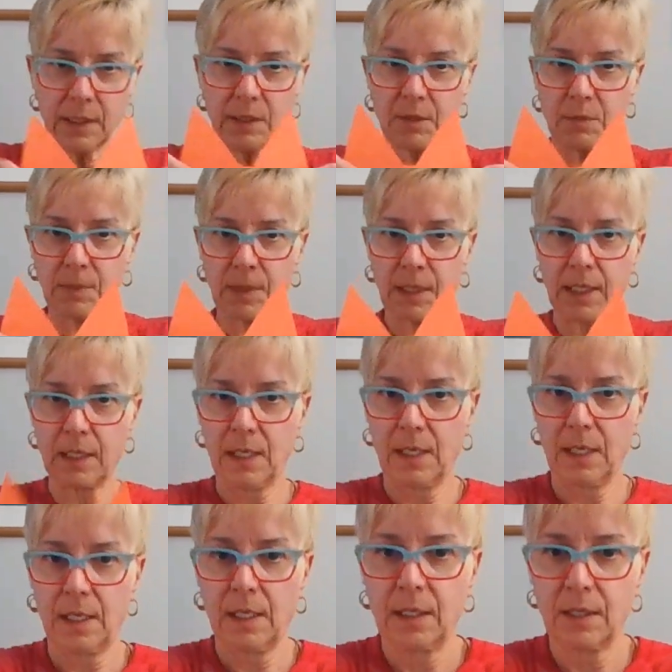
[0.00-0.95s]
here's my
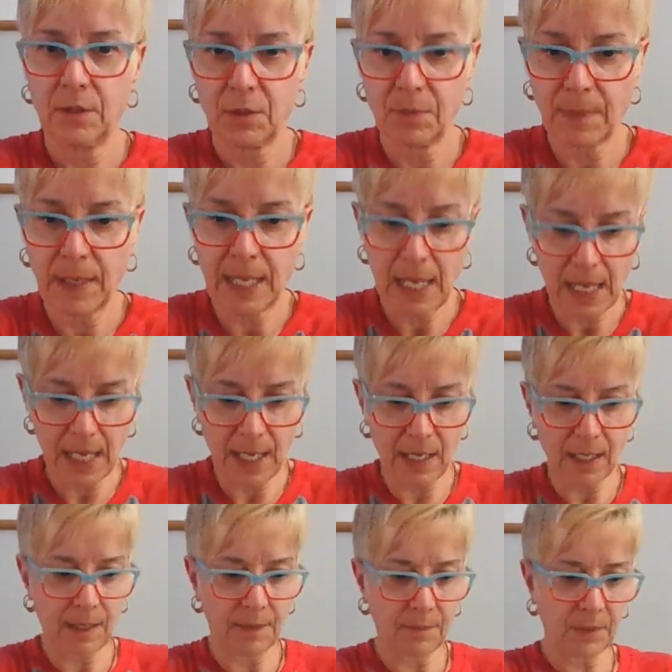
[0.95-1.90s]

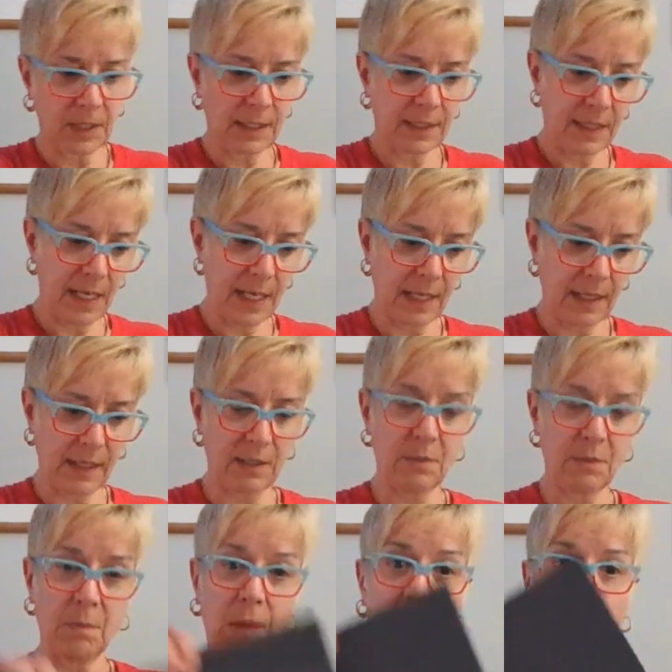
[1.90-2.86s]
head. I'm going to take
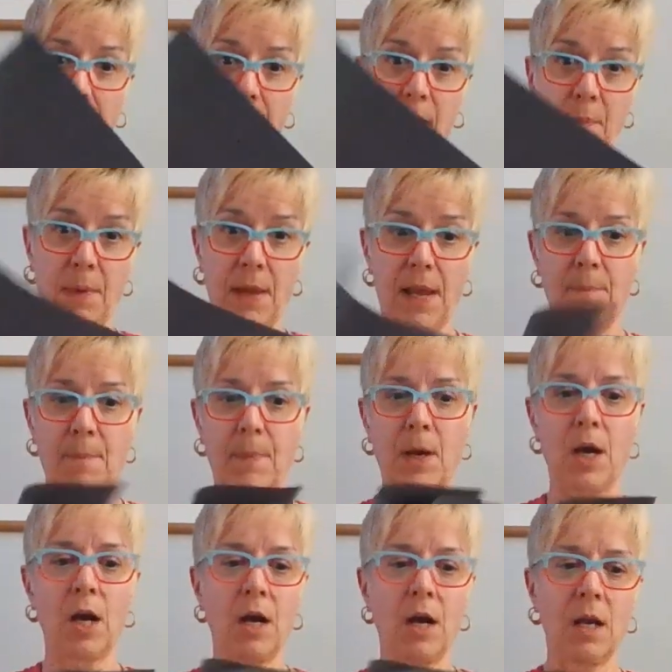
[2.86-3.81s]
this black
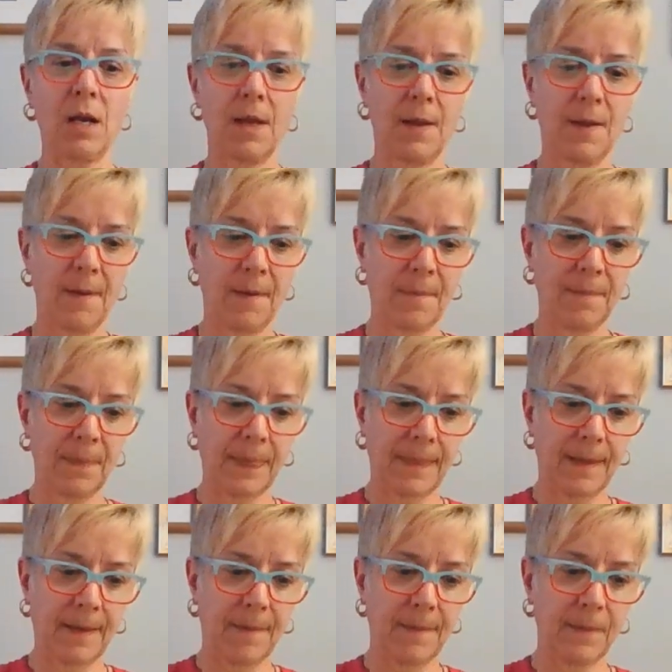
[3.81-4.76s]
paper.
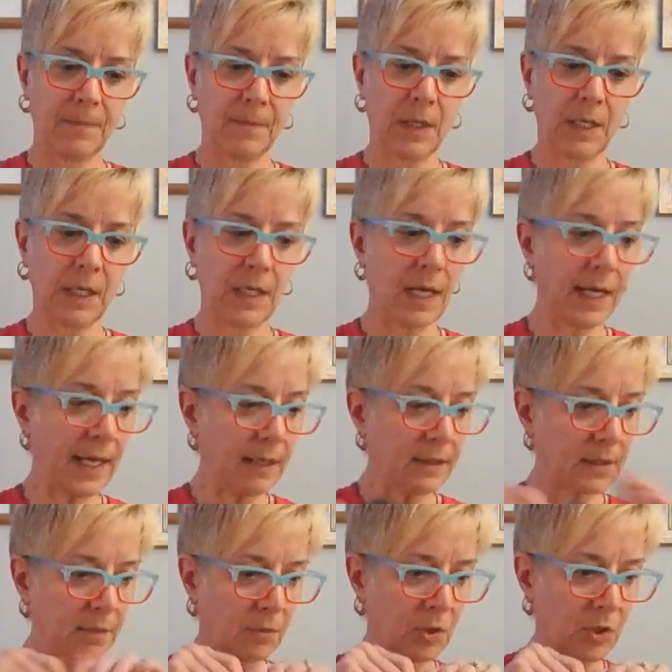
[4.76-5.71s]
I'm going to cut
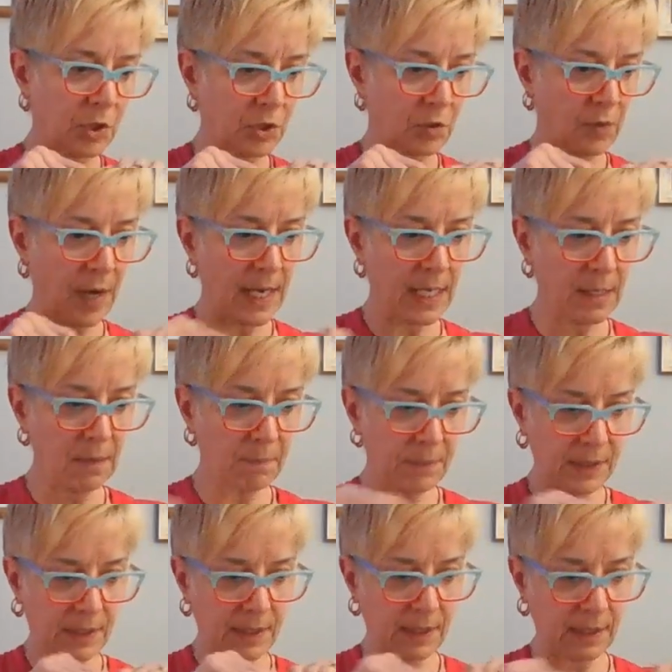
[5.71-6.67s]
out some
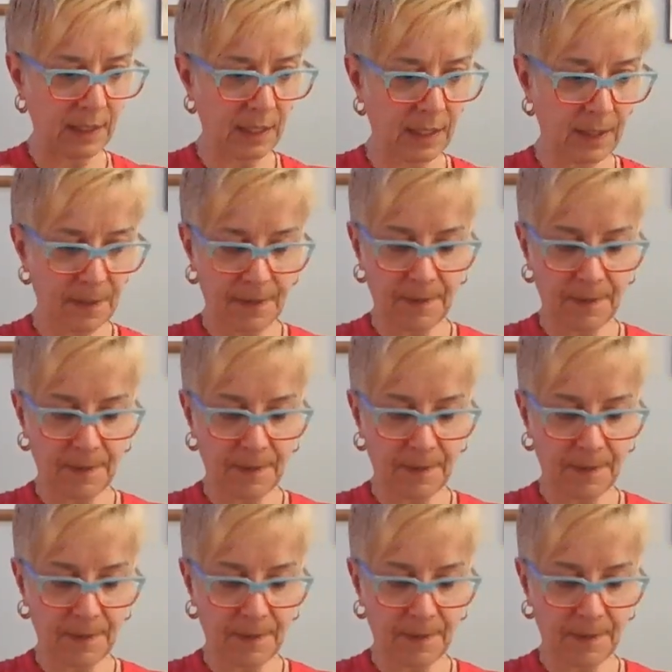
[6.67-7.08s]
stripes.